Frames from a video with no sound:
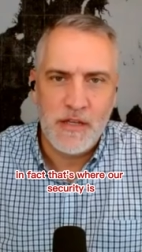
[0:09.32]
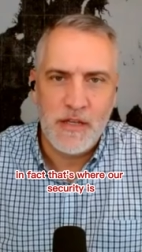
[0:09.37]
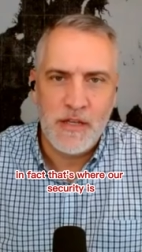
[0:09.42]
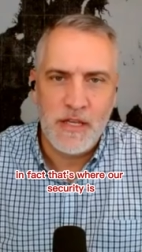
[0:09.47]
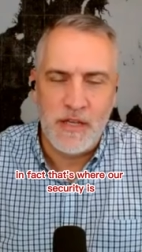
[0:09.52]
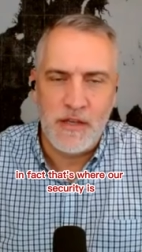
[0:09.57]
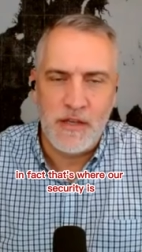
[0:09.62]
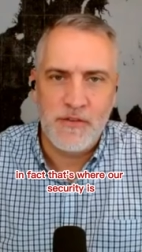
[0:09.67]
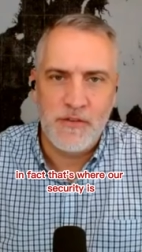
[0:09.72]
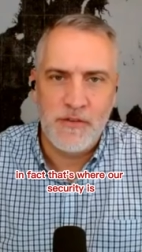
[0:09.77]

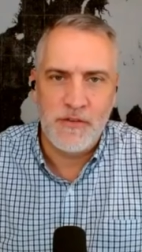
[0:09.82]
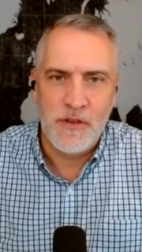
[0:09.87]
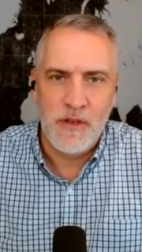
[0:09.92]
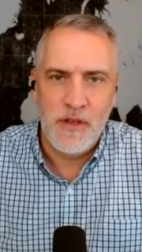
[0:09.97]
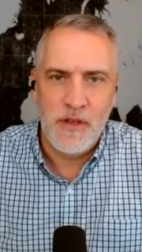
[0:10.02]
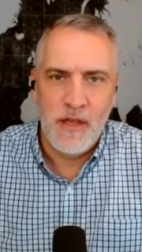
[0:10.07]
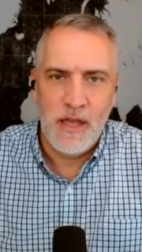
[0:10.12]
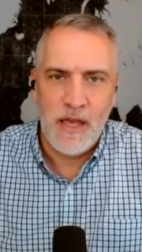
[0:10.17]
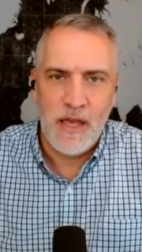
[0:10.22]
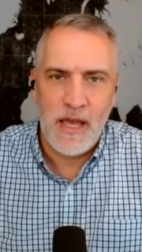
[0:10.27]
is.
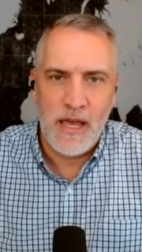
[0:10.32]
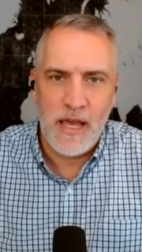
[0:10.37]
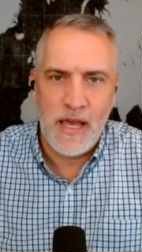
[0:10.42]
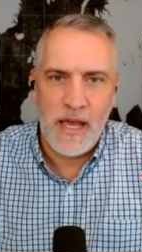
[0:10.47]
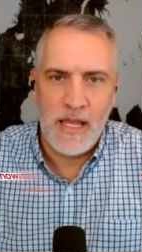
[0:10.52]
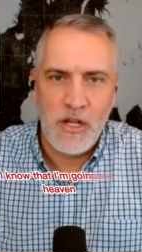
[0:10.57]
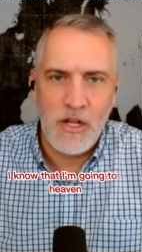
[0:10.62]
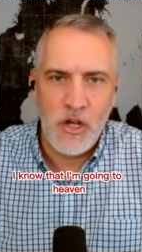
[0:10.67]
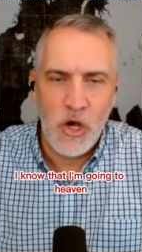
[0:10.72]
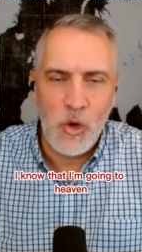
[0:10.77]

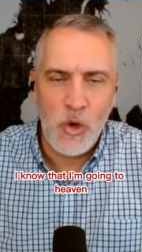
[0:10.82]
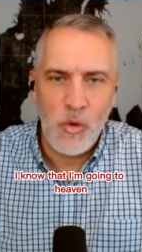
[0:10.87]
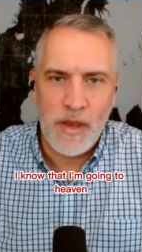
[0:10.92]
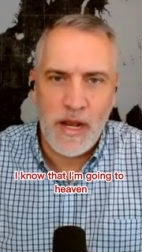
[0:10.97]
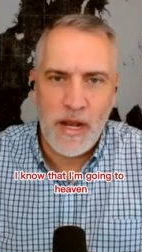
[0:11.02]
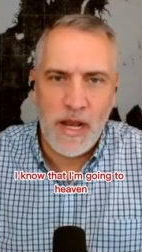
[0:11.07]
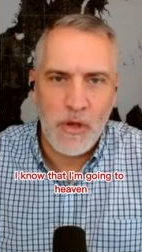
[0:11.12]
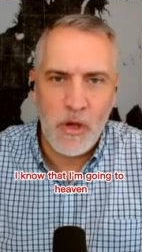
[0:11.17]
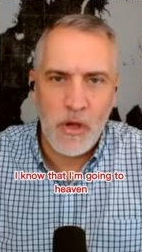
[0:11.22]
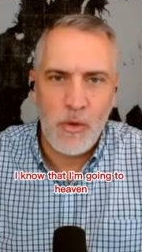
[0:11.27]
I know
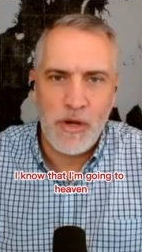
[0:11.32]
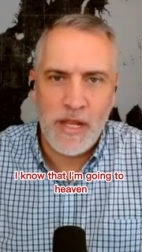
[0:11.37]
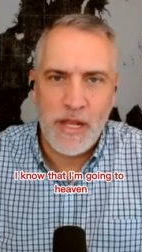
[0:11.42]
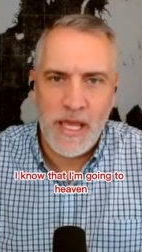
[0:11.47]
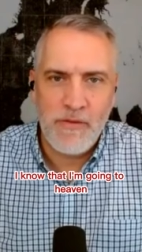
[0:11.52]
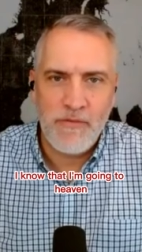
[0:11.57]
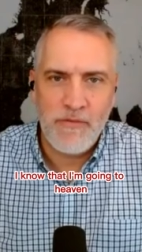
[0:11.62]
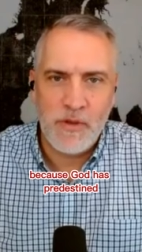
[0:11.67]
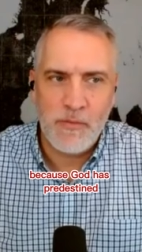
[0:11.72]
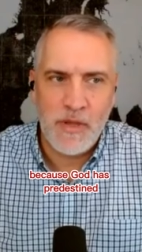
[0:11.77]
that I'm going to
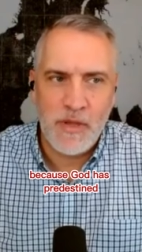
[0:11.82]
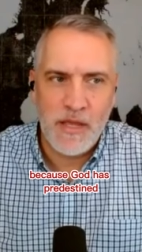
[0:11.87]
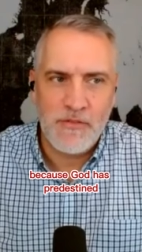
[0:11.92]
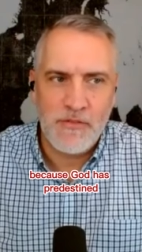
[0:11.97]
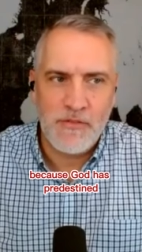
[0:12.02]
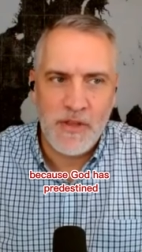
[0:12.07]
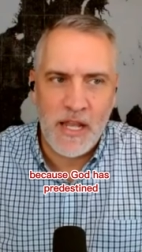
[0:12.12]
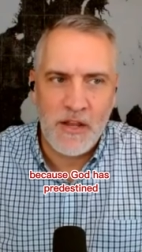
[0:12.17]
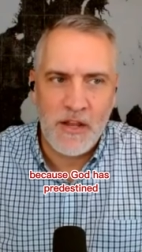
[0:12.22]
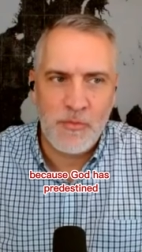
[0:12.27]
heaven
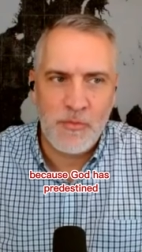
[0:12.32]
because God is